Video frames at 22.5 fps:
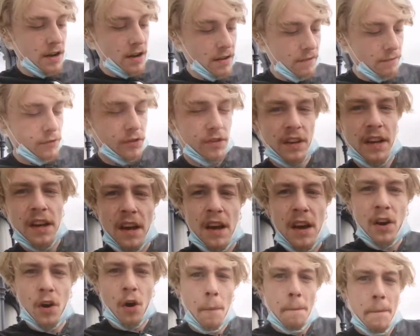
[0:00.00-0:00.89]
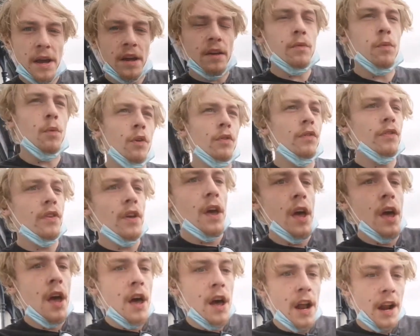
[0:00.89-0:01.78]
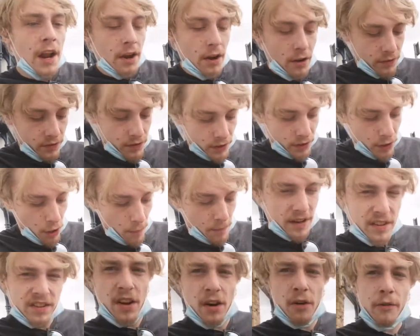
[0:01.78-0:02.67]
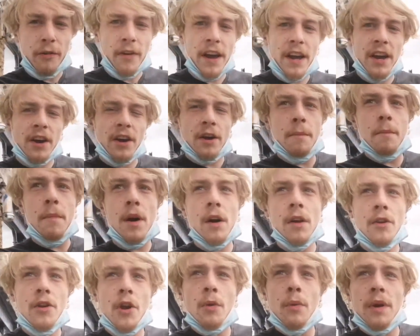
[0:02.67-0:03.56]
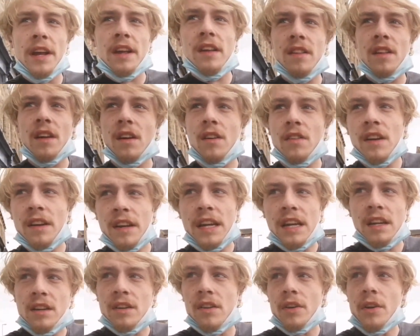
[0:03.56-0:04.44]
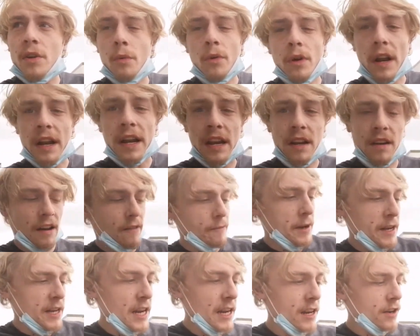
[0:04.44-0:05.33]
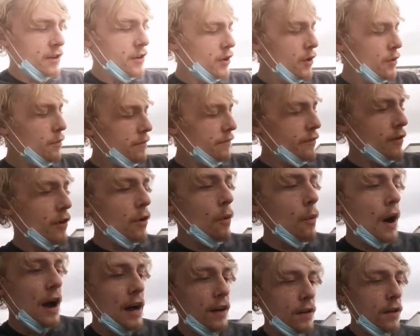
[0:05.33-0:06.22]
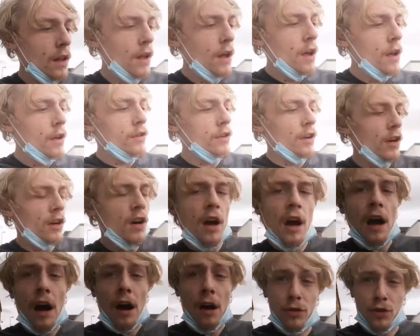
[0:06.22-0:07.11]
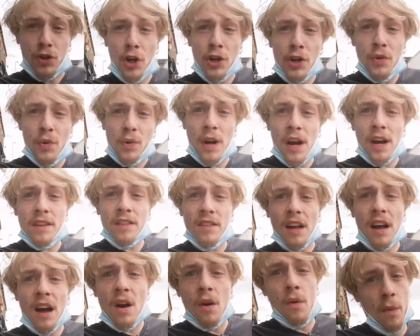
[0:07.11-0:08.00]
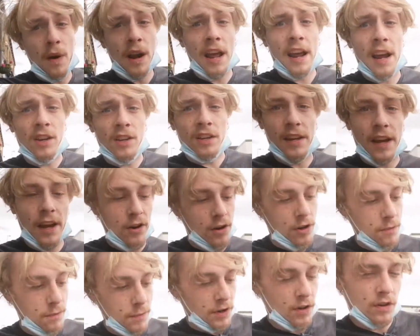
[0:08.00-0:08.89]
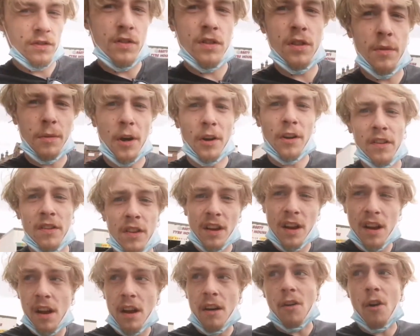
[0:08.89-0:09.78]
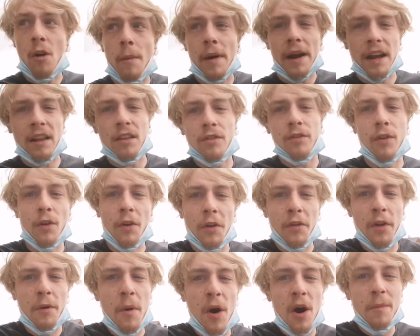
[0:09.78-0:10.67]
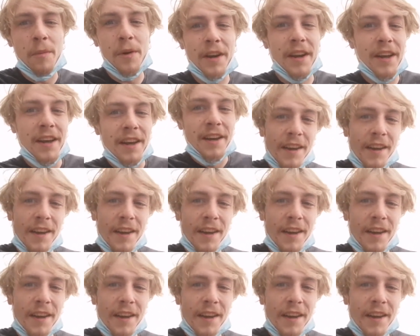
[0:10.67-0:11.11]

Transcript: and obviously got mixed ones. And I also got myself a new e-cig because I needed a new one. I've been needing a new one for a while. So I'll show you guys that when I actually get home, because to be honest, I've got my hands full at the moment.